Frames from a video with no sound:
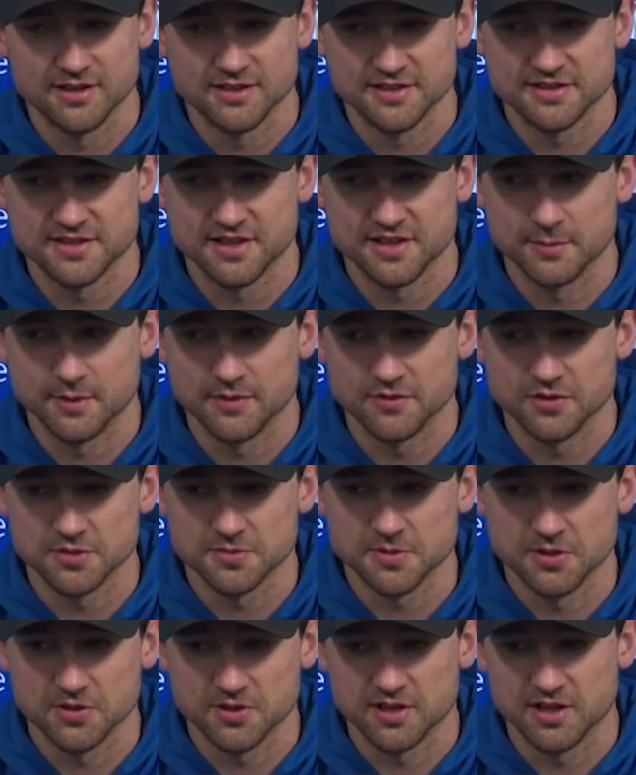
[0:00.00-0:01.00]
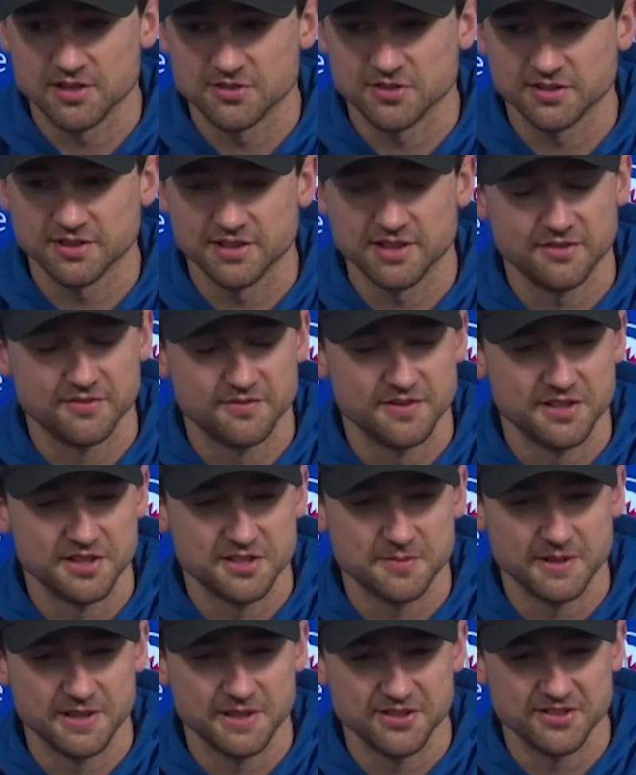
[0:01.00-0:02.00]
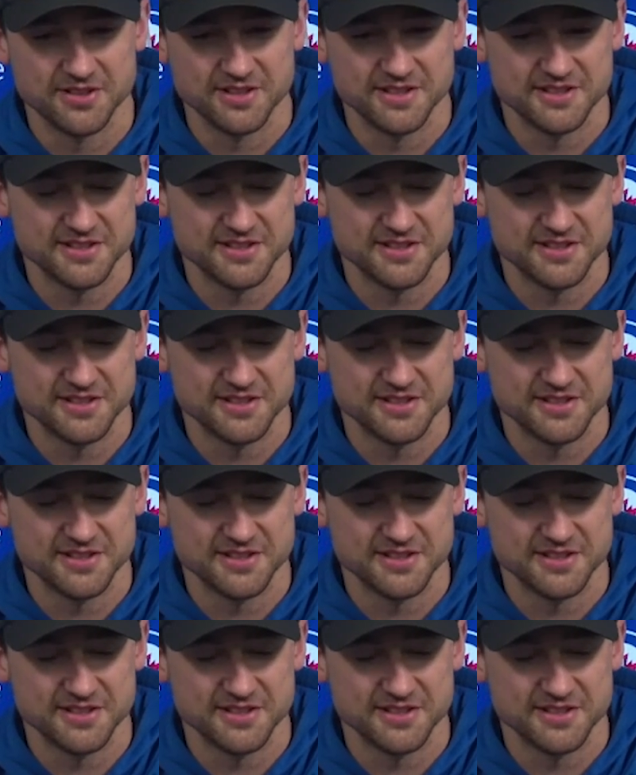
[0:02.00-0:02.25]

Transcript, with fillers: signed my first pro contract that I'd finish my degree.